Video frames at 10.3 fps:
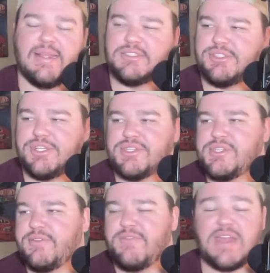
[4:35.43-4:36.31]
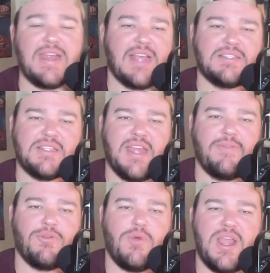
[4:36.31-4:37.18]
Just fantastic day
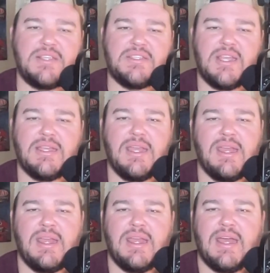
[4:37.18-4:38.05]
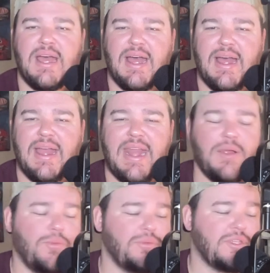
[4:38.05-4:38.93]
for racing.
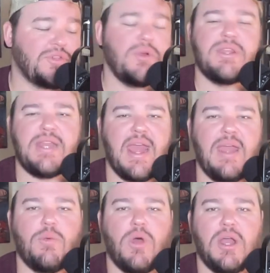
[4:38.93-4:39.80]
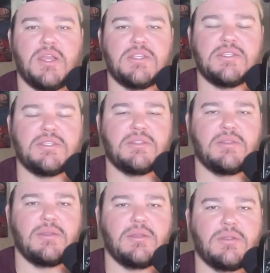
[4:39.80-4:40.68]
The story of the day was
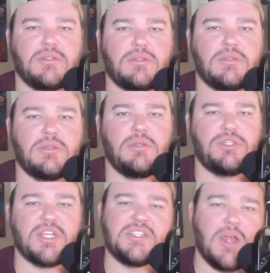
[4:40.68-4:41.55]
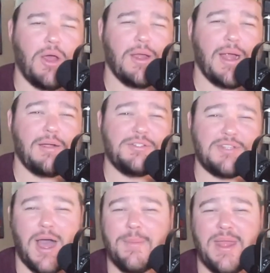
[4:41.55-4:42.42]
Justin Allgaier
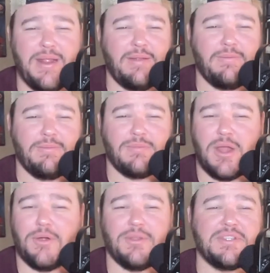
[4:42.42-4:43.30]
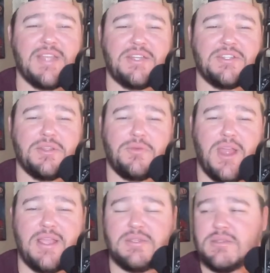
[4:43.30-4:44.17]
dominating the early stages of the
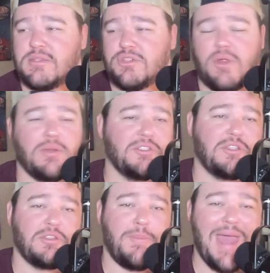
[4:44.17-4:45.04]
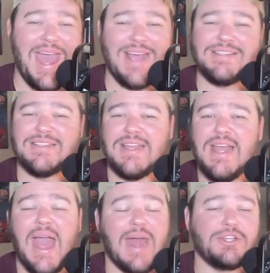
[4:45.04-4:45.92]
race, the struggles to pass
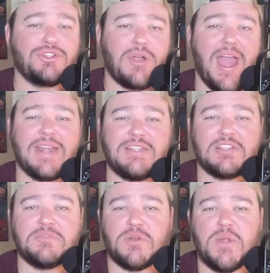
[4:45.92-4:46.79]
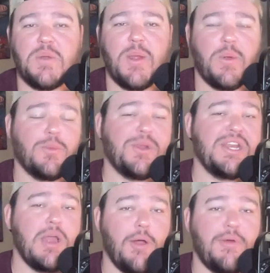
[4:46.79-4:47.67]
at a track in Texas Motor Speedway where we
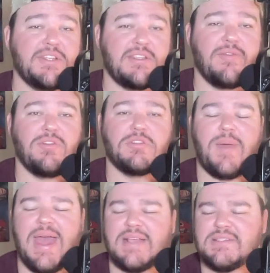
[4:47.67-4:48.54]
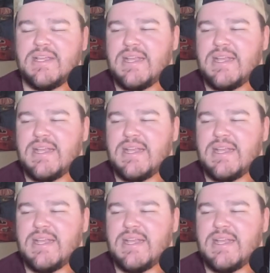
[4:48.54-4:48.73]
know it is difficult to pass.